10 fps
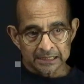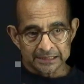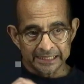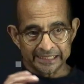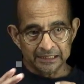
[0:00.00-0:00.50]
the
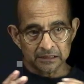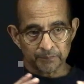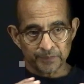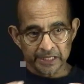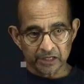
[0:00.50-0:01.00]

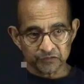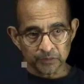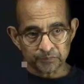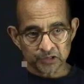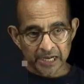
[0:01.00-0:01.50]
interplay of the
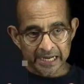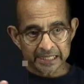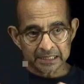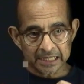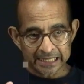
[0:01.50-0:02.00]

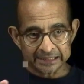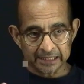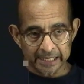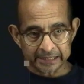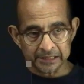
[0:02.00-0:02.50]
prior and the
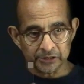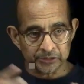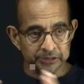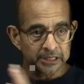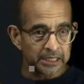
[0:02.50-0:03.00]

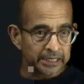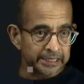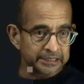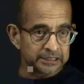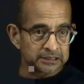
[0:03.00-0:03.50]
likelihood in
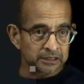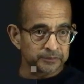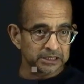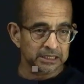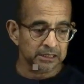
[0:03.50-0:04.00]

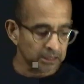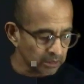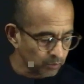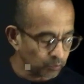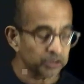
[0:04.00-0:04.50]
determining
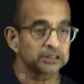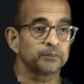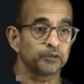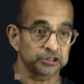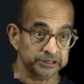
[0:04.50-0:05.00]
what the
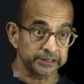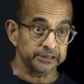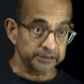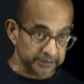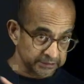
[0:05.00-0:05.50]

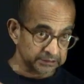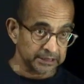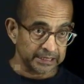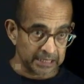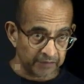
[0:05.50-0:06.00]
posterior is.
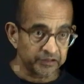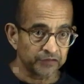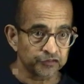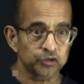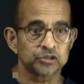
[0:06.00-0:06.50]
And I will, of
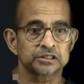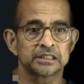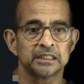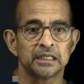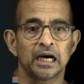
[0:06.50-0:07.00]
course,
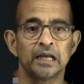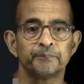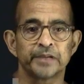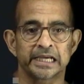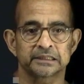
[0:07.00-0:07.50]

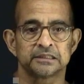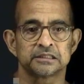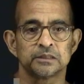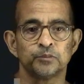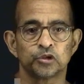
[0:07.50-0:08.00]
unpack this
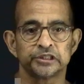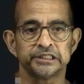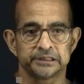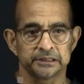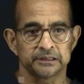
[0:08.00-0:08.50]
in more
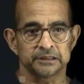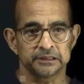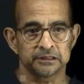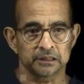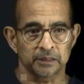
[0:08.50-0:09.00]
detail in
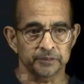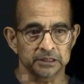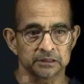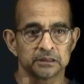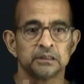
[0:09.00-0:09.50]
the coming
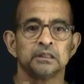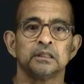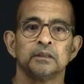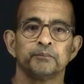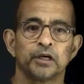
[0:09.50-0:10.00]

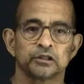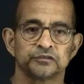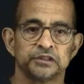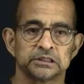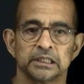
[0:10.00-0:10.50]
part of
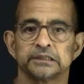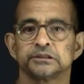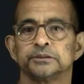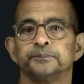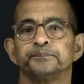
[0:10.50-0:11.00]
this lecture.
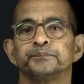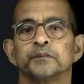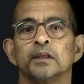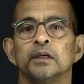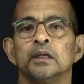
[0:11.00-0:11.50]

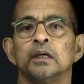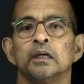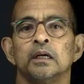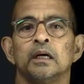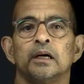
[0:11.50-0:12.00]

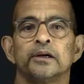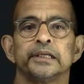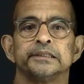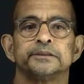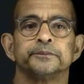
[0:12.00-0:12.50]
All right.